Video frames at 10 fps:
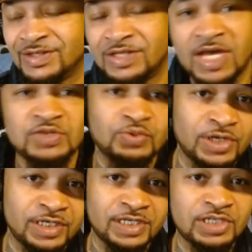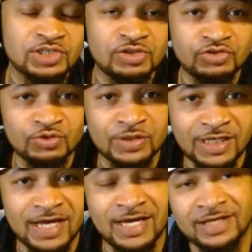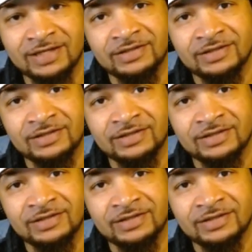that's where he should have drew the line.